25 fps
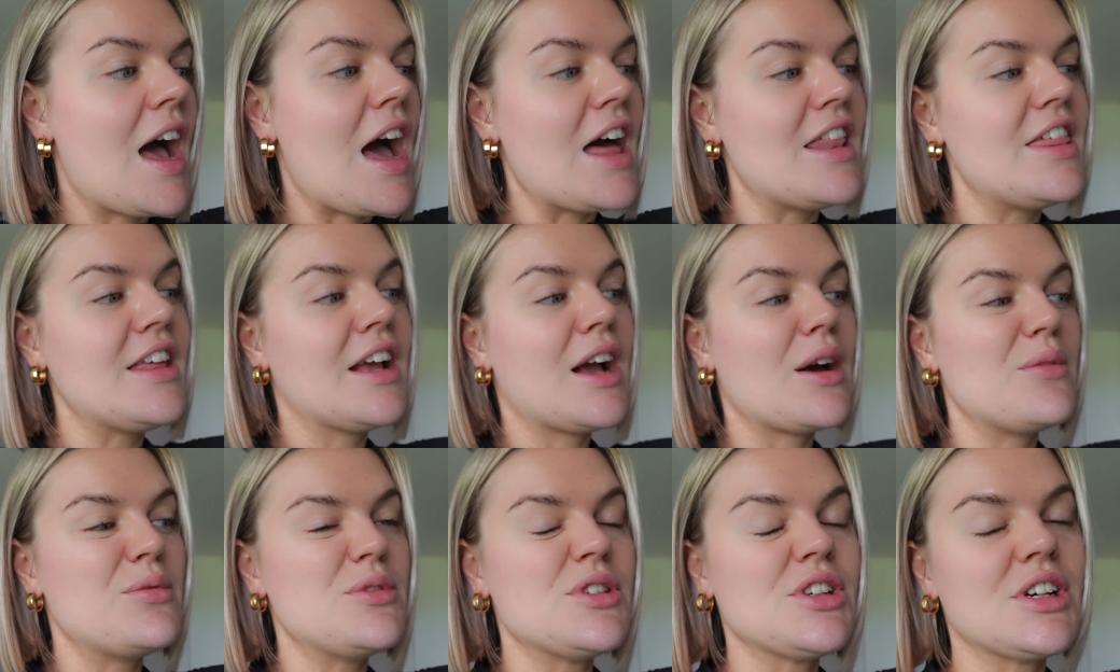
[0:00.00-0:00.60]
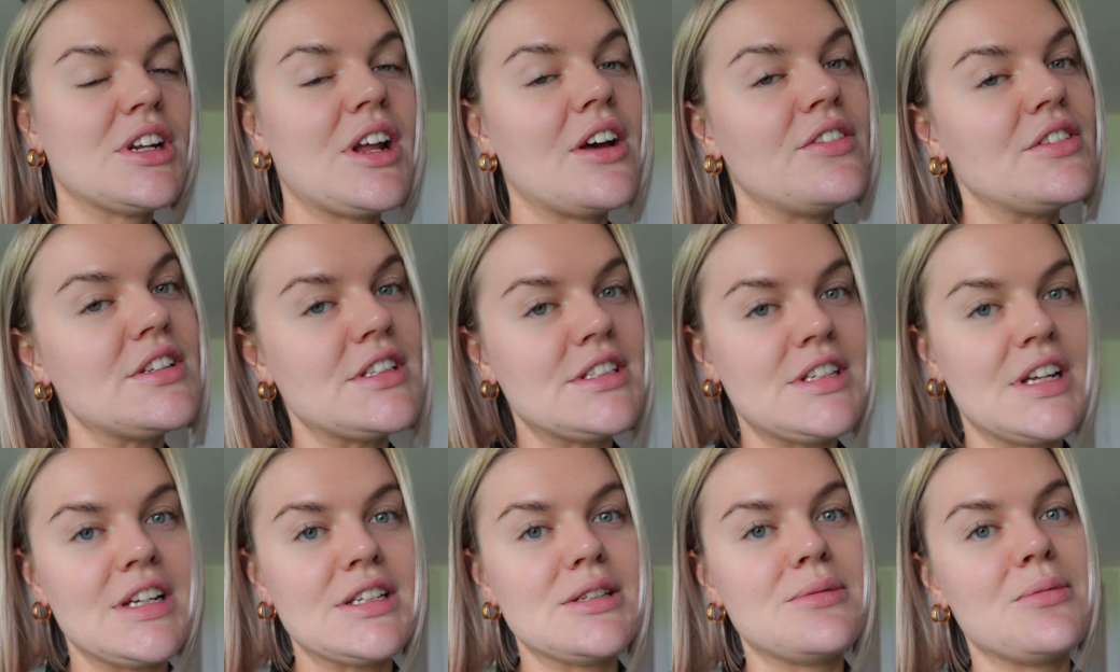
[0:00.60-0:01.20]
I think I'm just gonna have to
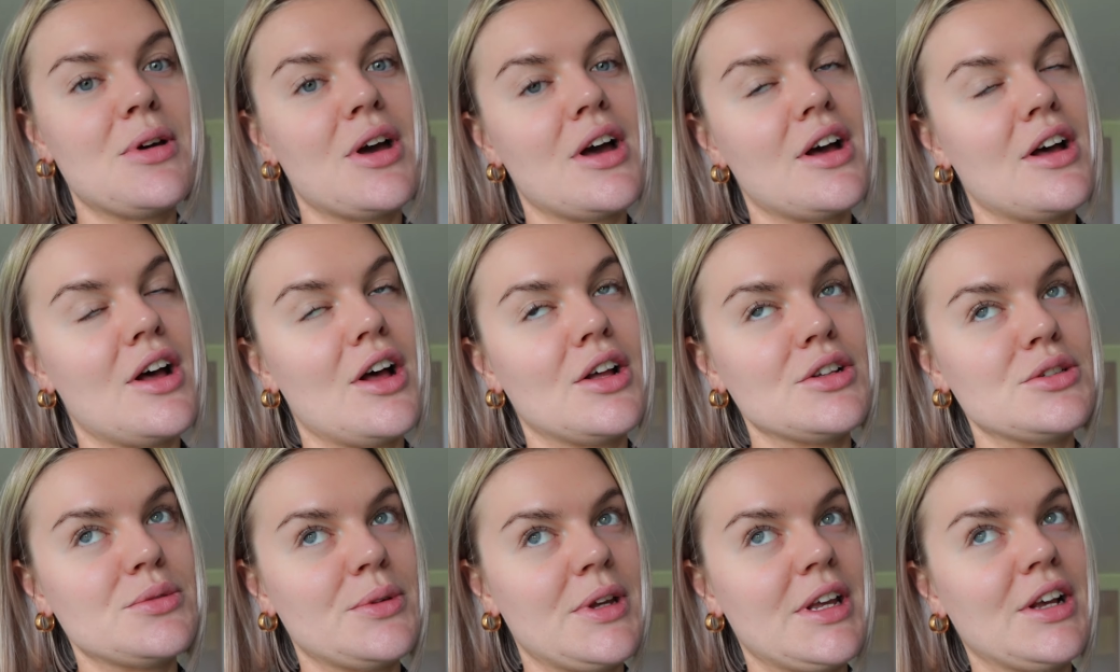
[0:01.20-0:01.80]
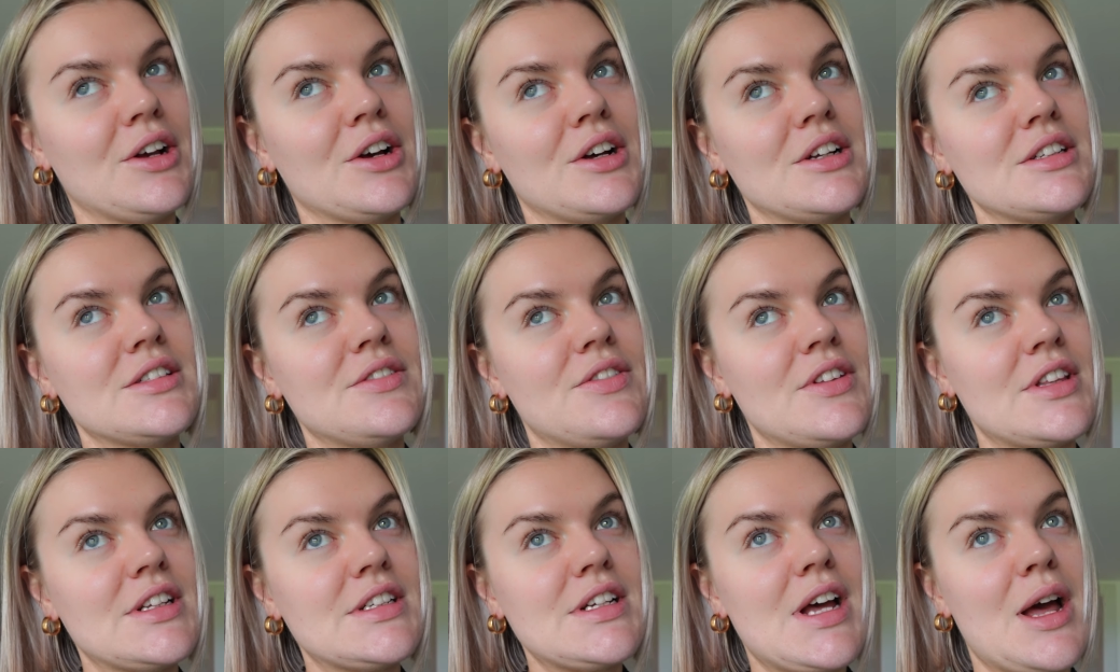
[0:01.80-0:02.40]
stick to my Oswego's
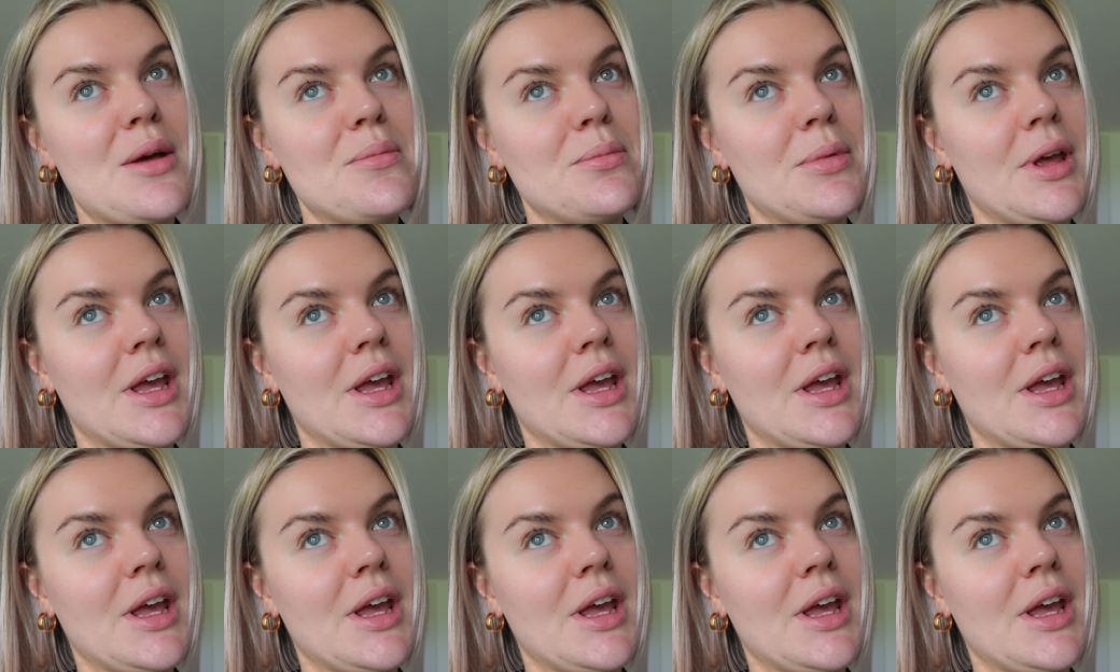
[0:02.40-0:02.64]
for the time